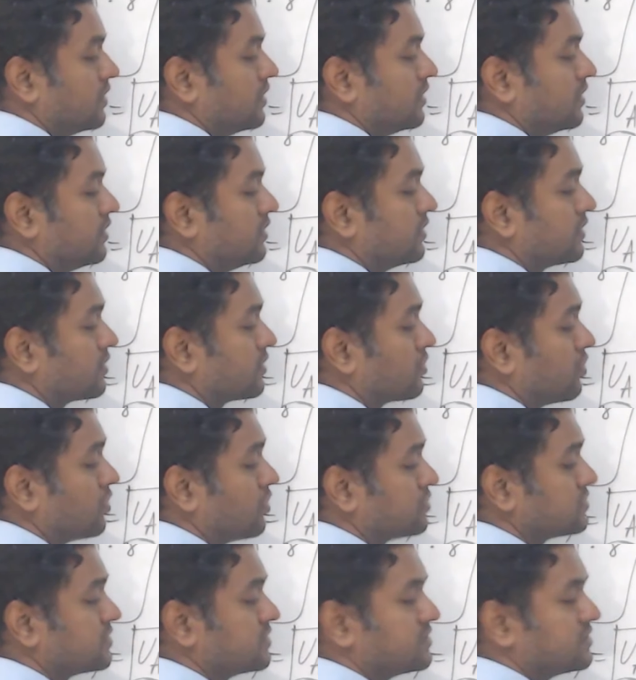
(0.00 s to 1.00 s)
Here
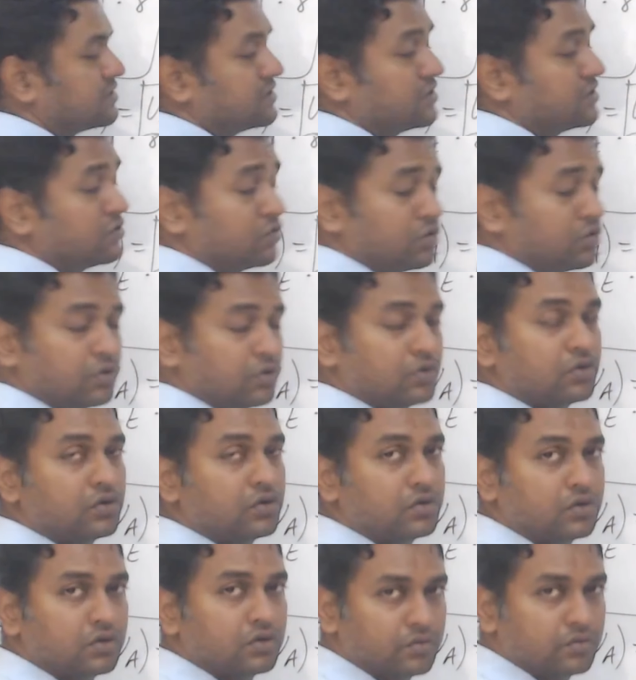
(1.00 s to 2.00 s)
cos is 0
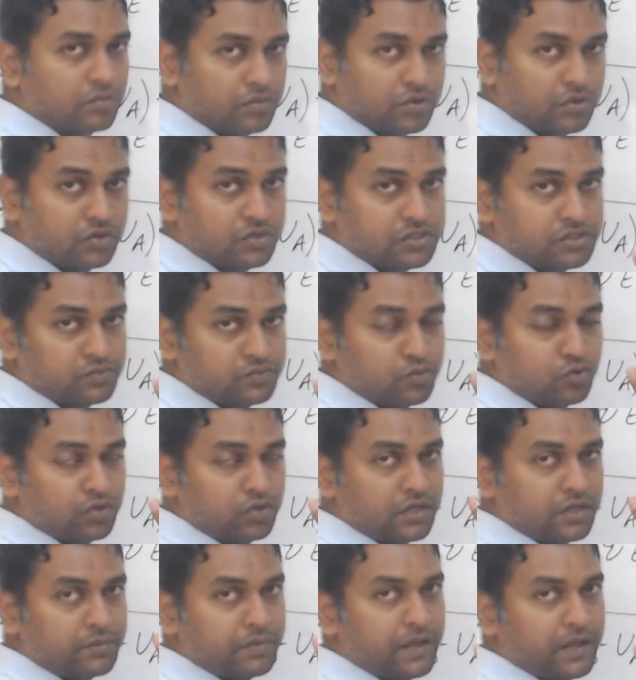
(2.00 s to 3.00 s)
because both
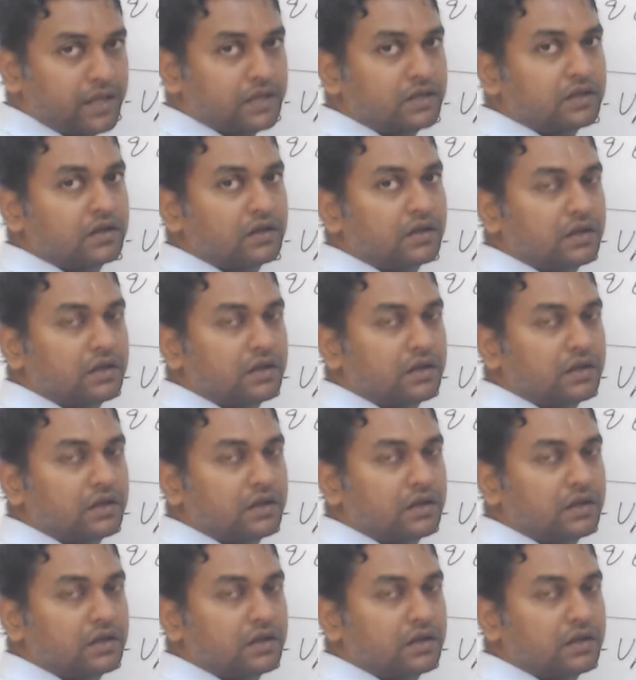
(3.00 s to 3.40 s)
are parallel.